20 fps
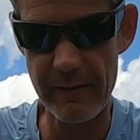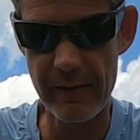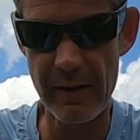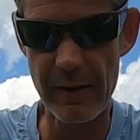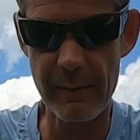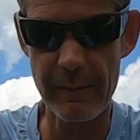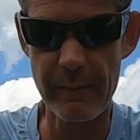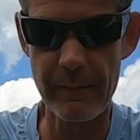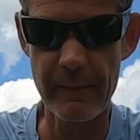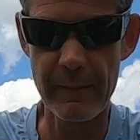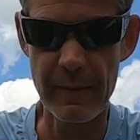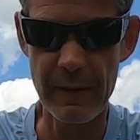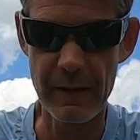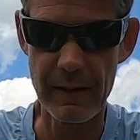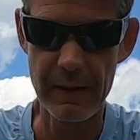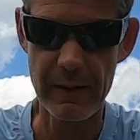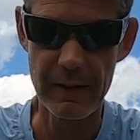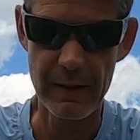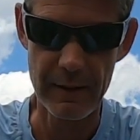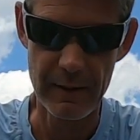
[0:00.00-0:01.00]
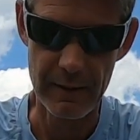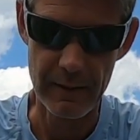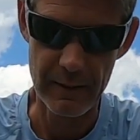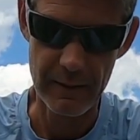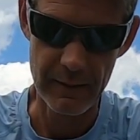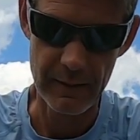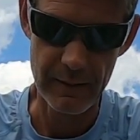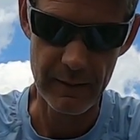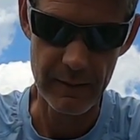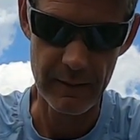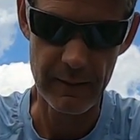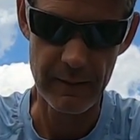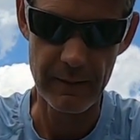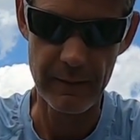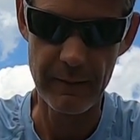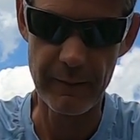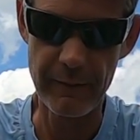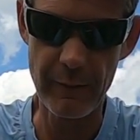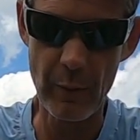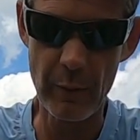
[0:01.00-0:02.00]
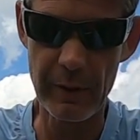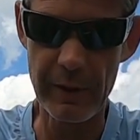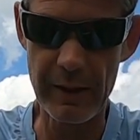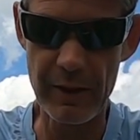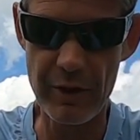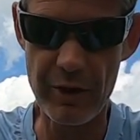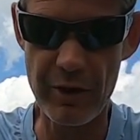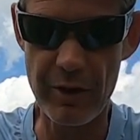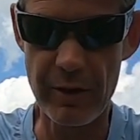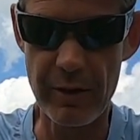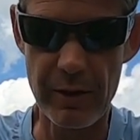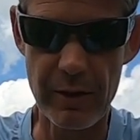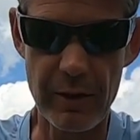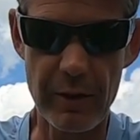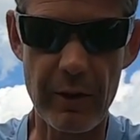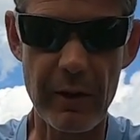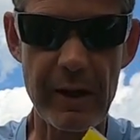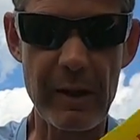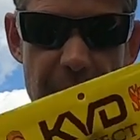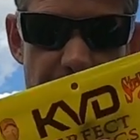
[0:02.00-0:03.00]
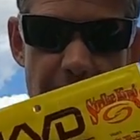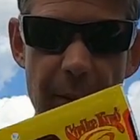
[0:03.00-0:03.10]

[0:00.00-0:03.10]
of them, 4-inch green